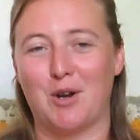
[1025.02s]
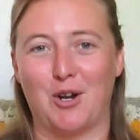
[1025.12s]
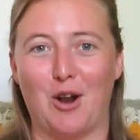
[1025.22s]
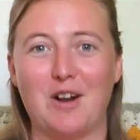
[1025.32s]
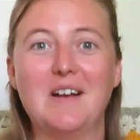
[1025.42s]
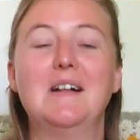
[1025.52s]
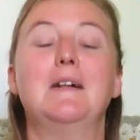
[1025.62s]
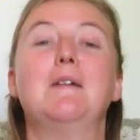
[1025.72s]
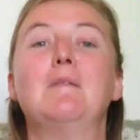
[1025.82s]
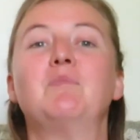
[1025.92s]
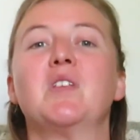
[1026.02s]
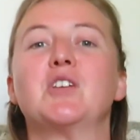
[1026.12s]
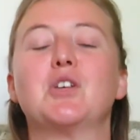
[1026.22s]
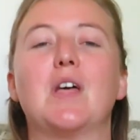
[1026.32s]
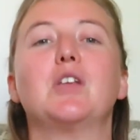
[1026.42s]
want it on,
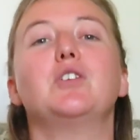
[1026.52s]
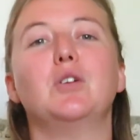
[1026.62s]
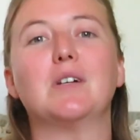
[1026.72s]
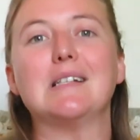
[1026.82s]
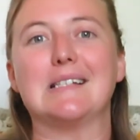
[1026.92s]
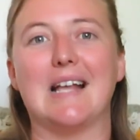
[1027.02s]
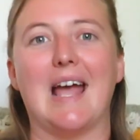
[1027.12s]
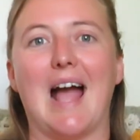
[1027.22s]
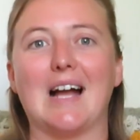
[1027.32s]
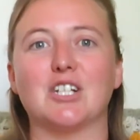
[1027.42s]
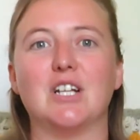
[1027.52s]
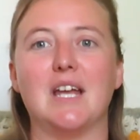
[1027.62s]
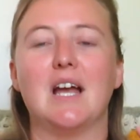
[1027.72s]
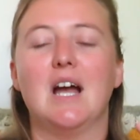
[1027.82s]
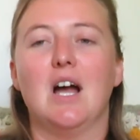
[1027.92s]
so that you can say,
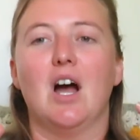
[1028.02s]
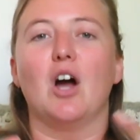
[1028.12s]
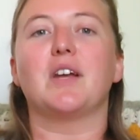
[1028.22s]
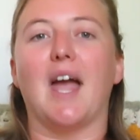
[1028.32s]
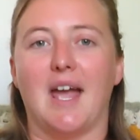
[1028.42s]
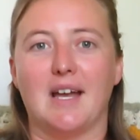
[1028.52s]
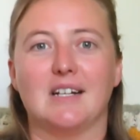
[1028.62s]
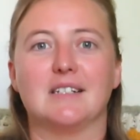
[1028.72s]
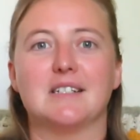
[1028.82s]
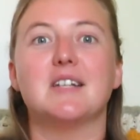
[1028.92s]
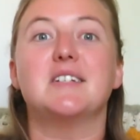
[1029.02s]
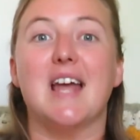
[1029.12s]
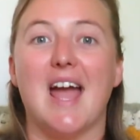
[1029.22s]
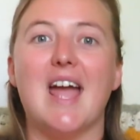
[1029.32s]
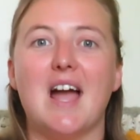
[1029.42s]
actually, okay,
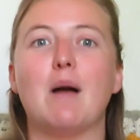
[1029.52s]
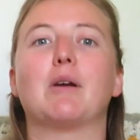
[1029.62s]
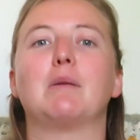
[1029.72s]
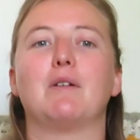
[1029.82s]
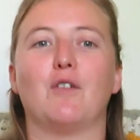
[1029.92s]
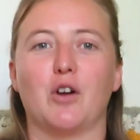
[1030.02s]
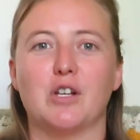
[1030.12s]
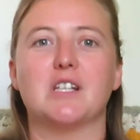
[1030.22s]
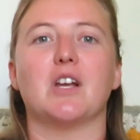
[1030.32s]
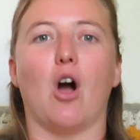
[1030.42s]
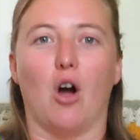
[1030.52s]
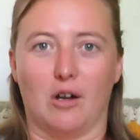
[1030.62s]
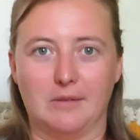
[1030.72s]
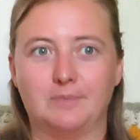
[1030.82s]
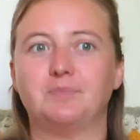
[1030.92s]
today I'm going to be focusing
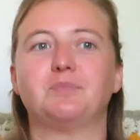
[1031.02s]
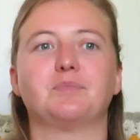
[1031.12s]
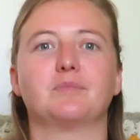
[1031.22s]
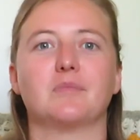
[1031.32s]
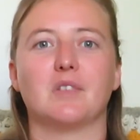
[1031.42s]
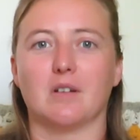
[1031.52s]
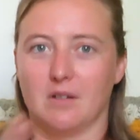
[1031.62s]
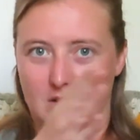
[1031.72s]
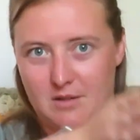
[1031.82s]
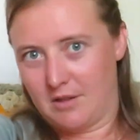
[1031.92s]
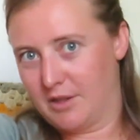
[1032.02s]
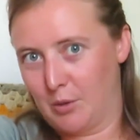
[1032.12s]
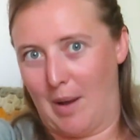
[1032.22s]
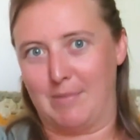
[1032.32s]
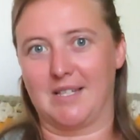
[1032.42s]
on the
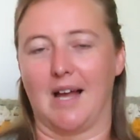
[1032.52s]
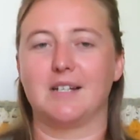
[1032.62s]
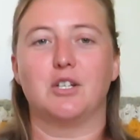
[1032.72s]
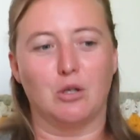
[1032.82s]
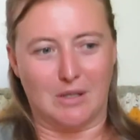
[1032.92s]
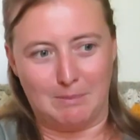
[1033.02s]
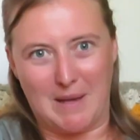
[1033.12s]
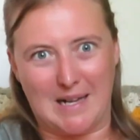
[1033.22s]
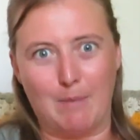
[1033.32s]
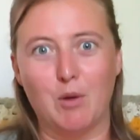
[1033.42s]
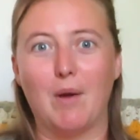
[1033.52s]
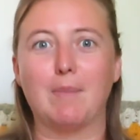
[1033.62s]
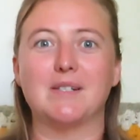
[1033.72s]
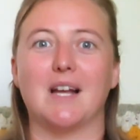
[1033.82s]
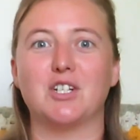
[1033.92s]
website. You can pick up the
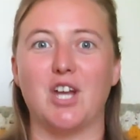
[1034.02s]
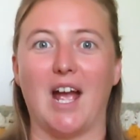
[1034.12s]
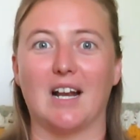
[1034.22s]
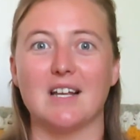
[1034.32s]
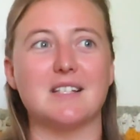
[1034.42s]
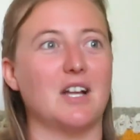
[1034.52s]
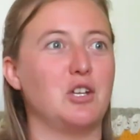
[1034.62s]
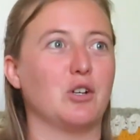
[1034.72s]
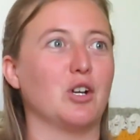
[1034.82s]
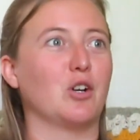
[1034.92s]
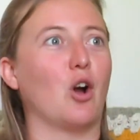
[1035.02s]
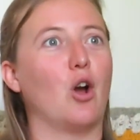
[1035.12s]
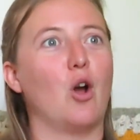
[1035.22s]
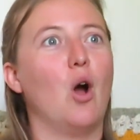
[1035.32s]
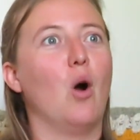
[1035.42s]
website checklist and you can
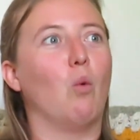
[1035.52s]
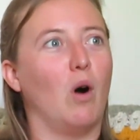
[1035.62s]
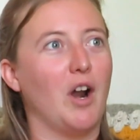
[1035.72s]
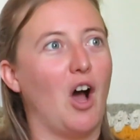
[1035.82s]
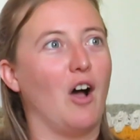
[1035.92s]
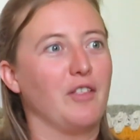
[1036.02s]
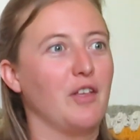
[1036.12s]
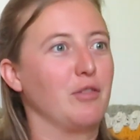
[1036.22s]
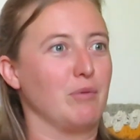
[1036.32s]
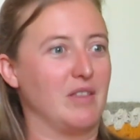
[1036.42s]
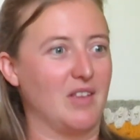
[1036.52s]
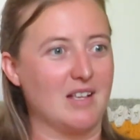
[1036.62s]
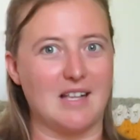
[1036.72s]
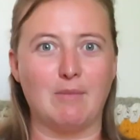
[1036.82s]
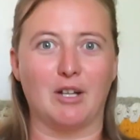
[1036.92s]
go, what are the 3
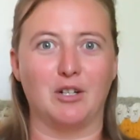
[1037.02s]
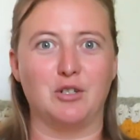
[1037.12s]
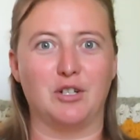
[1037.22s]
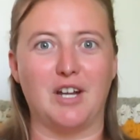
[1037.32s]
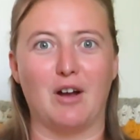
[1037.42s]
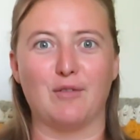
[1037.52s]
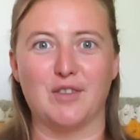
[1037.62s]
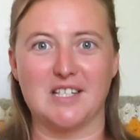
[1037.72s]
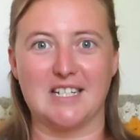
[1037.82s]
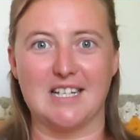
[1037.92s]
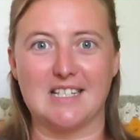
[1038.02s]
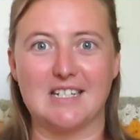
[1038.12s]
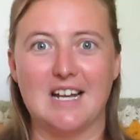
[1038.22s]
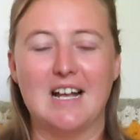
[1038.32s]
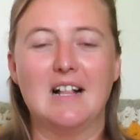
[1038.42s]
things I'm going to do today off this list?